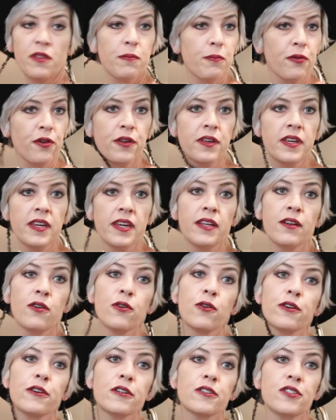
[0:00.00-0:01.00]
with Brilliant
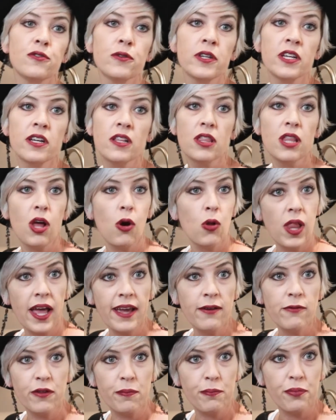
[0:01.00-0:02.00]
or you're doing a low
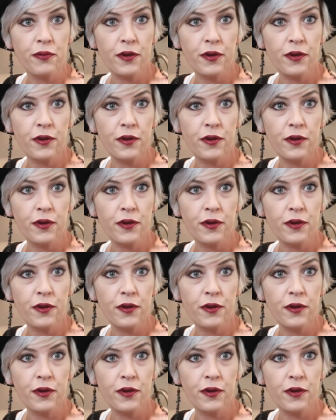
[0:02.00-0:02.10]
light with